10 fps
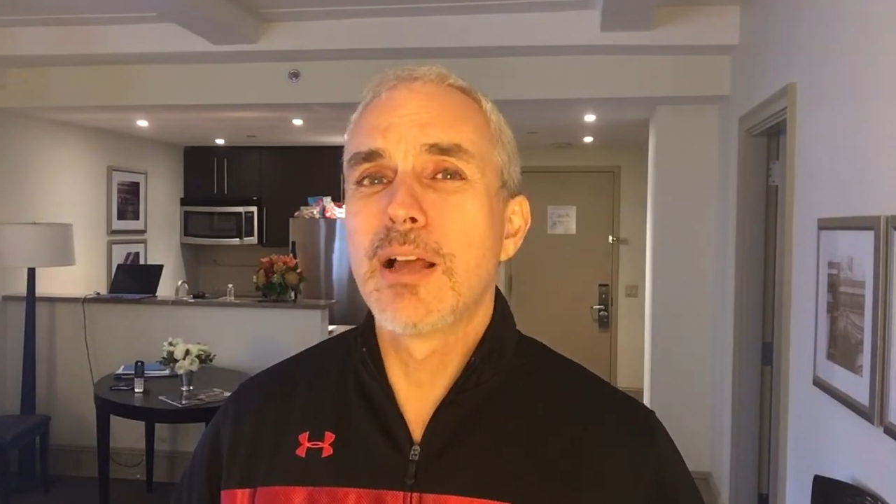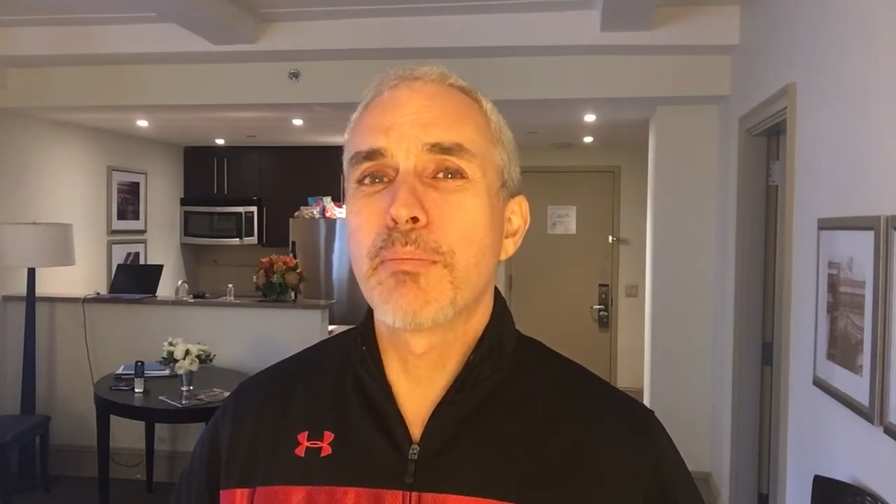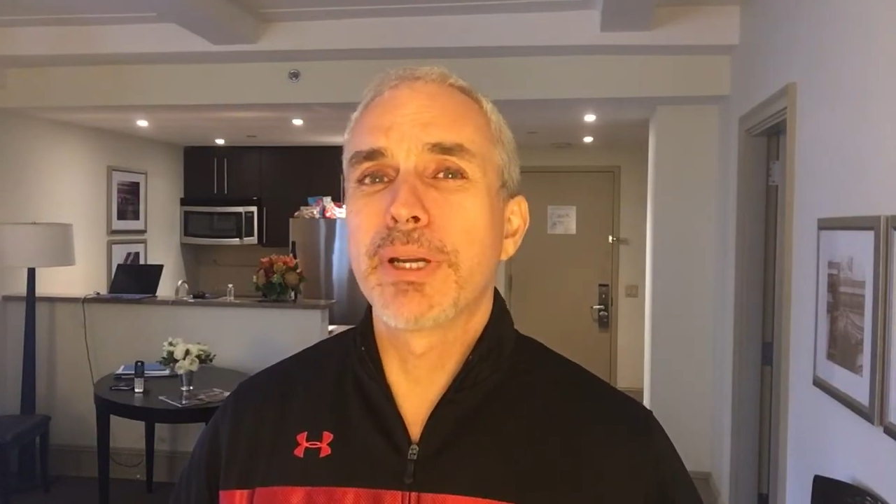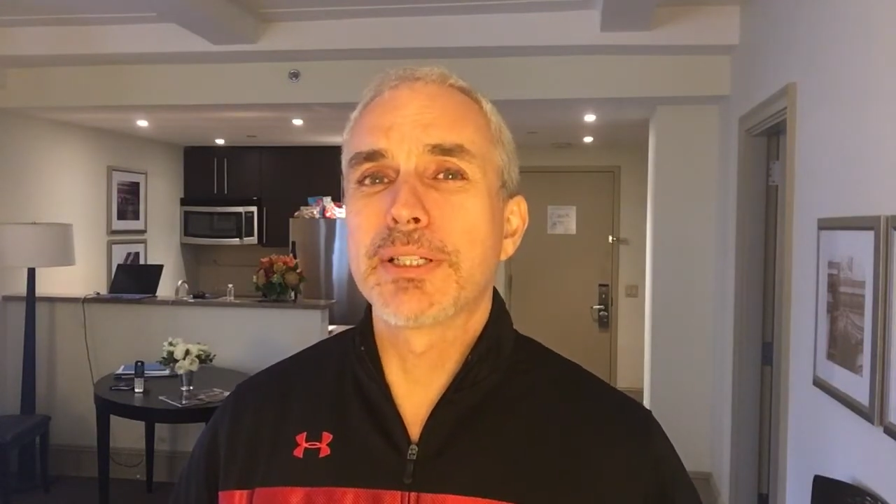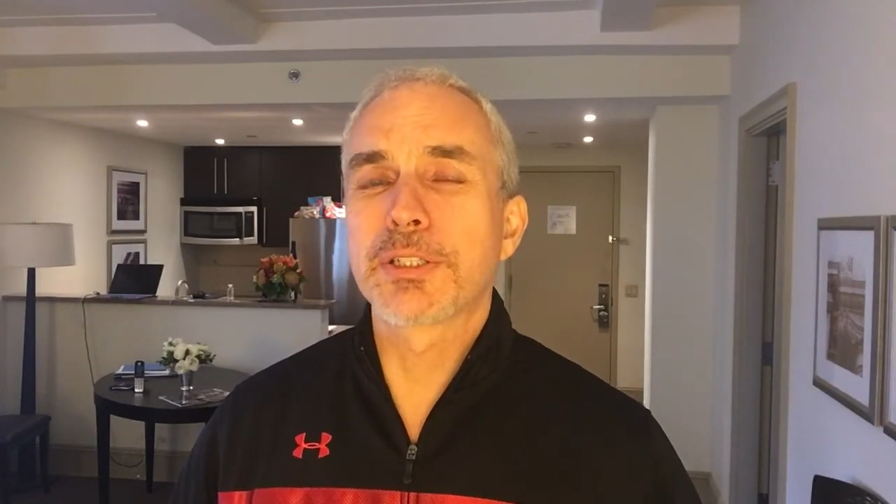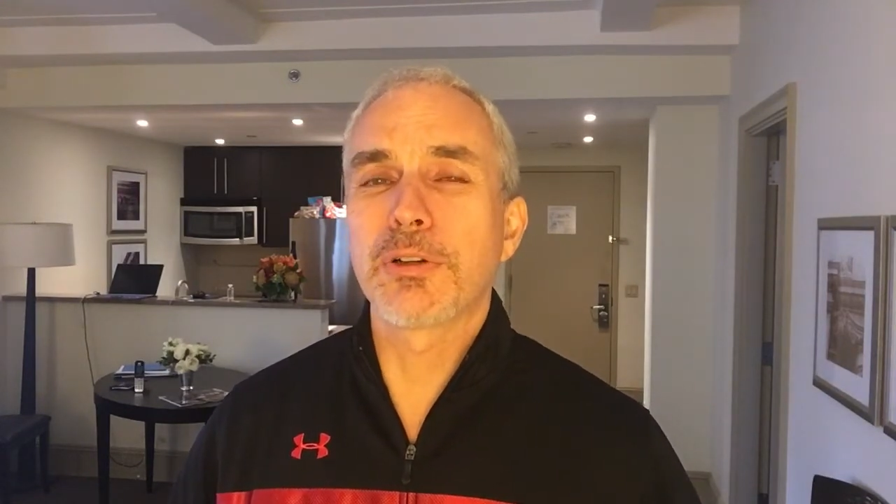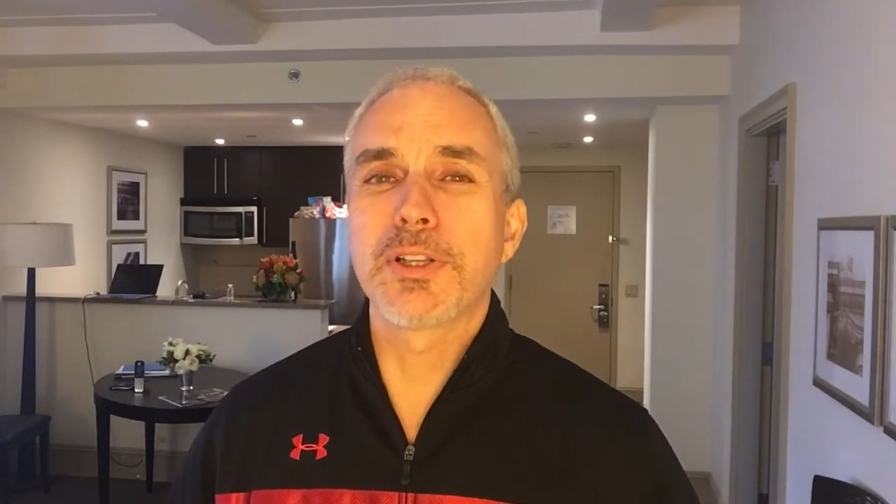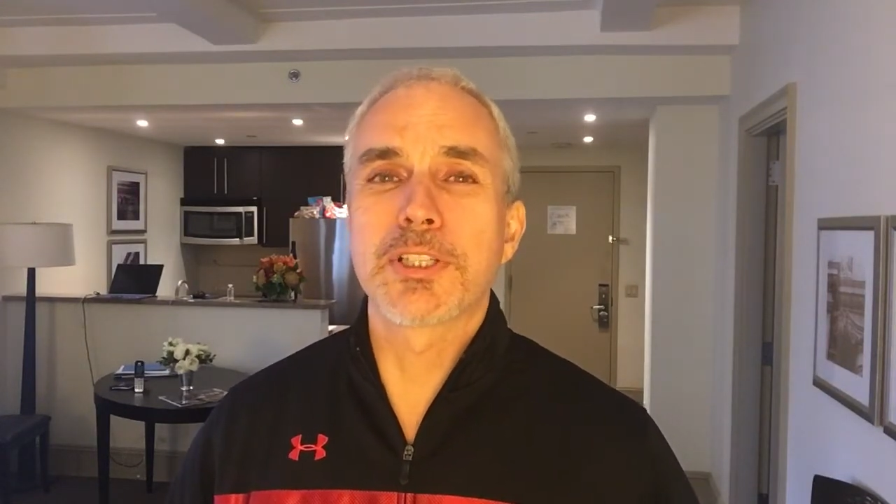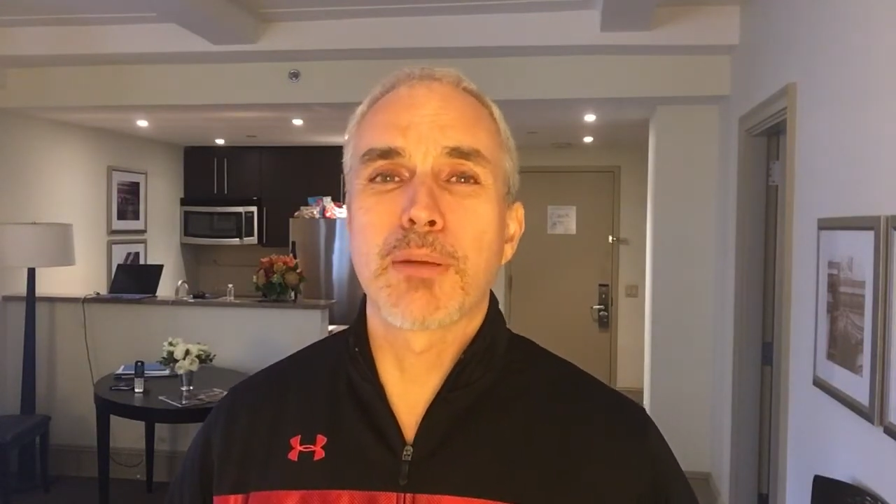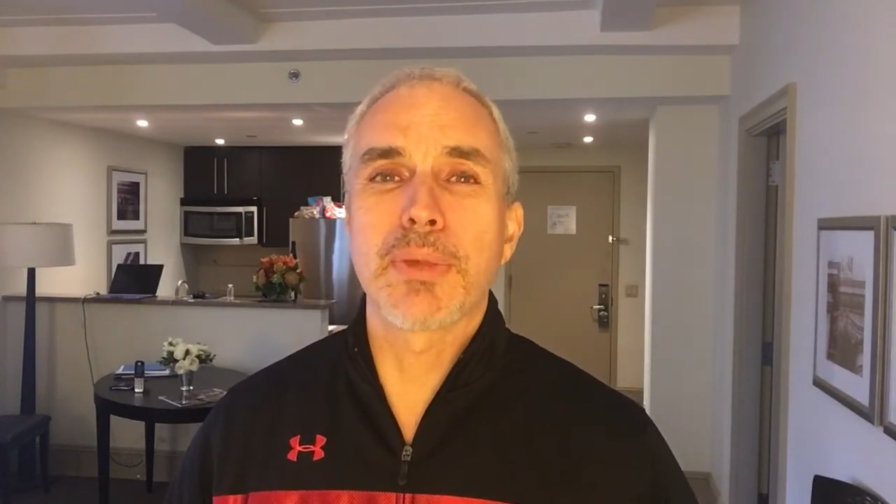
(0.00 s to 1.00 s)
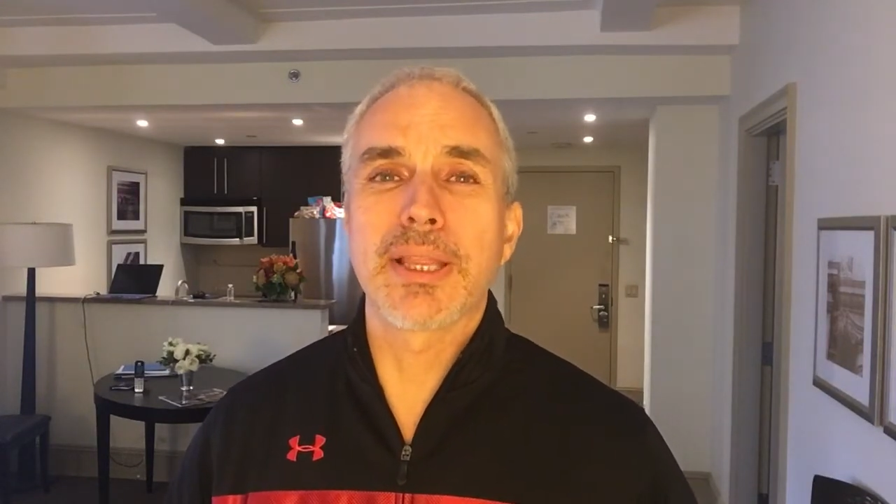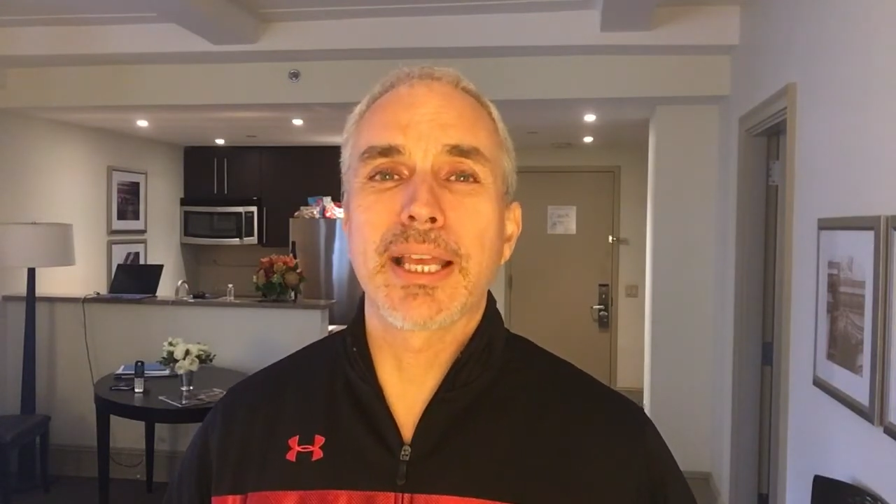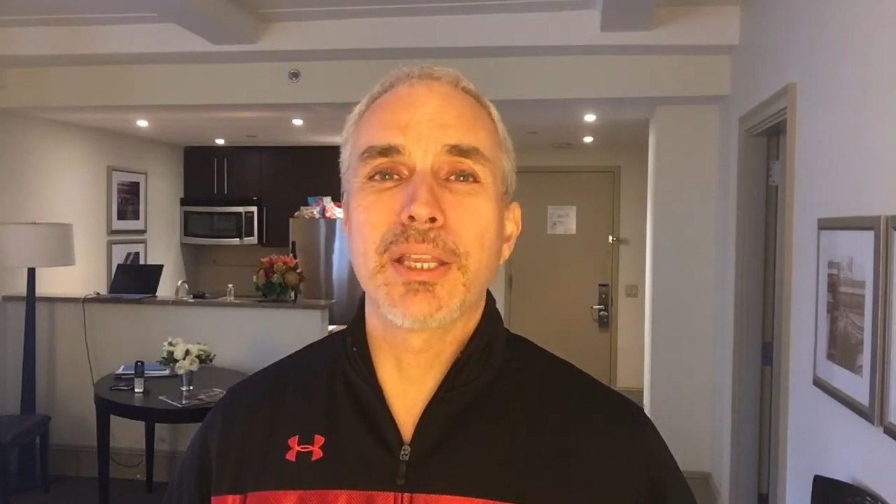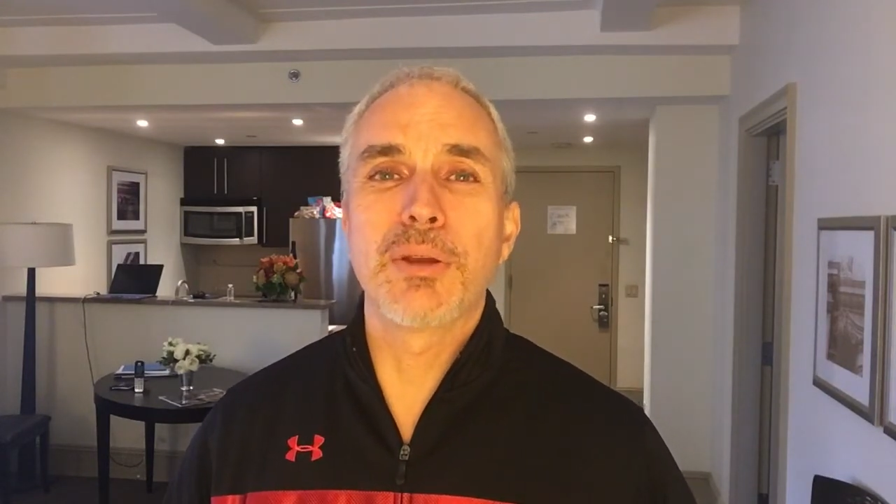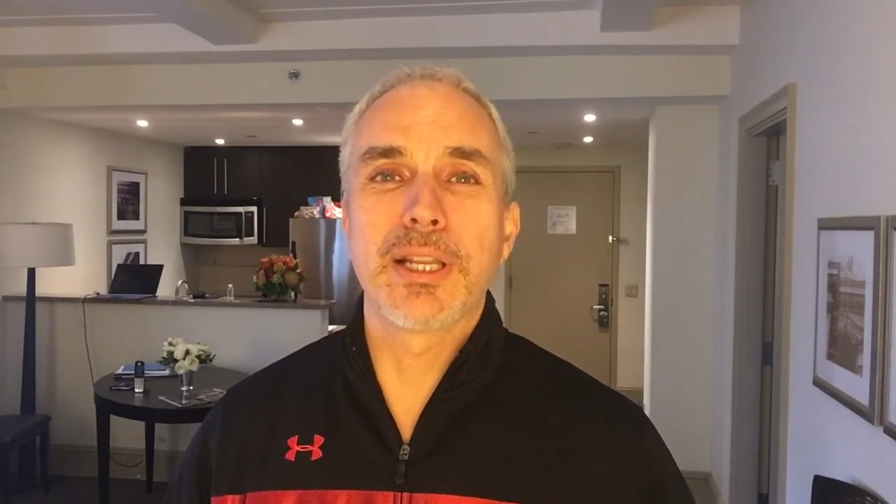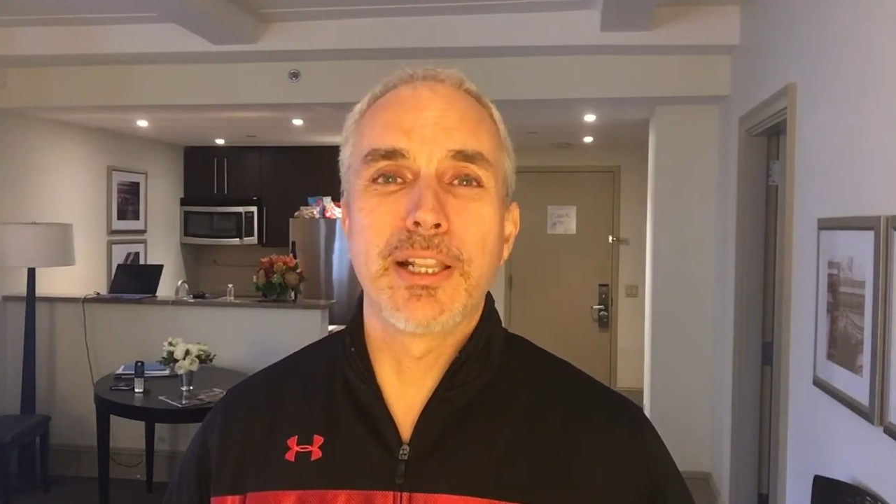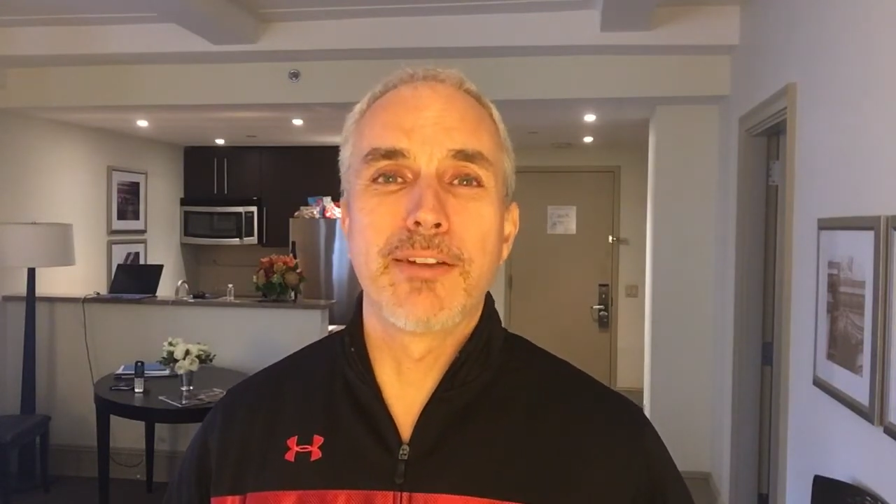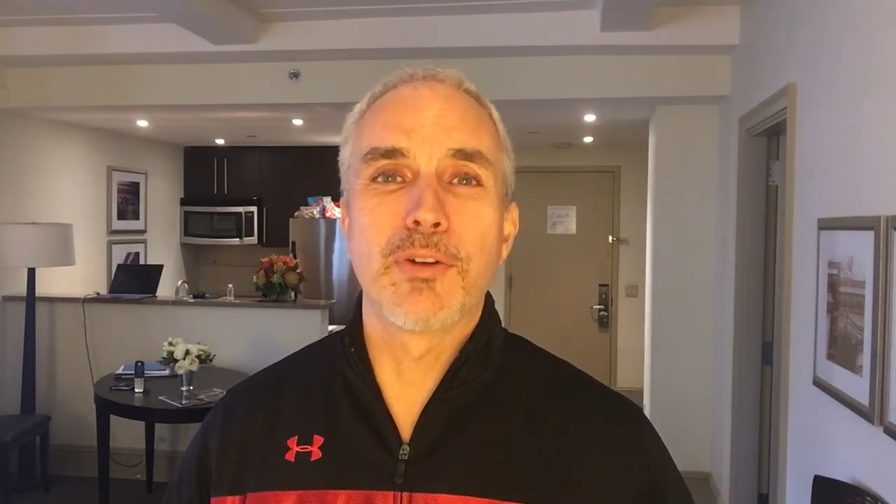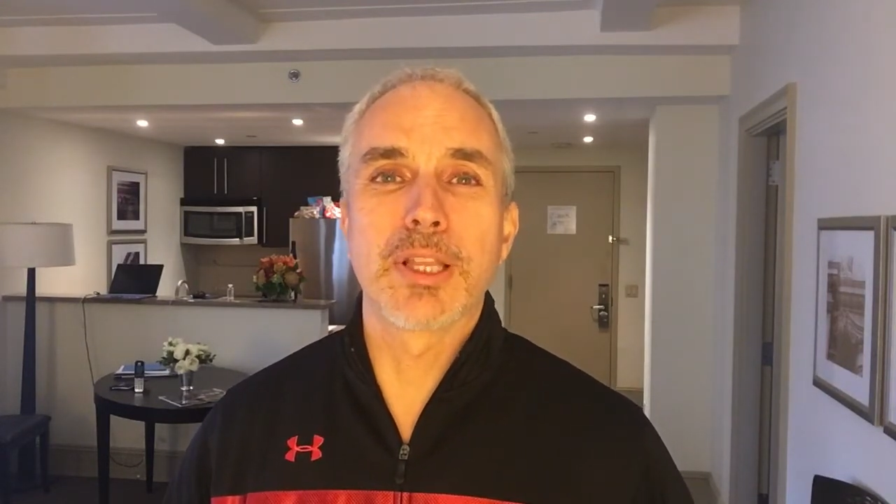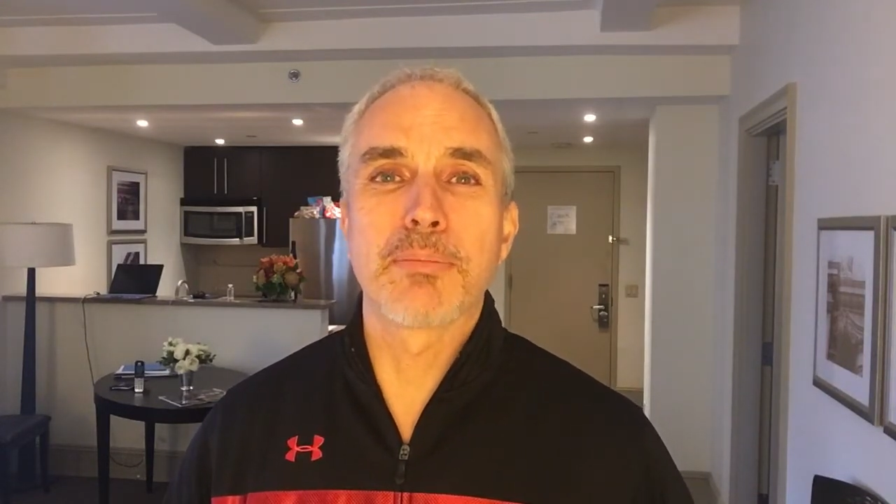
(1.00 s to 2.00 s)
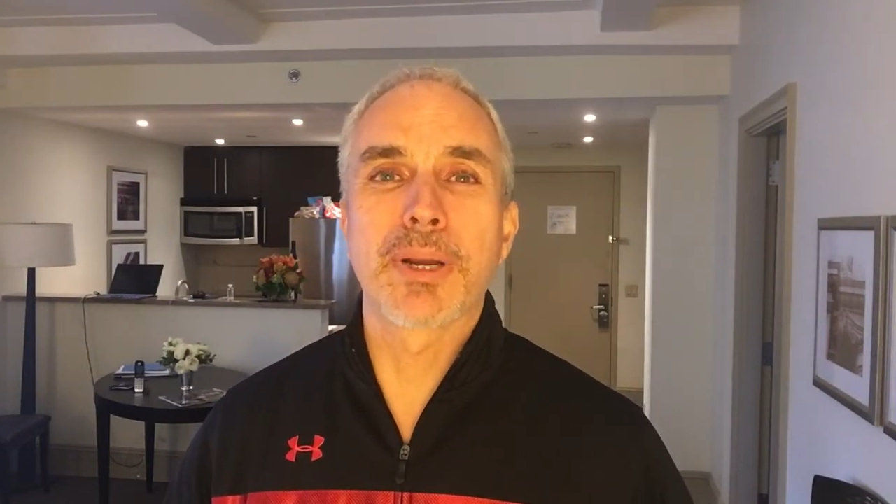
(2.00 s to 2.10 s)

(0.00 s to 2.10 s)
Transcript: but it's certainly something that you can live with.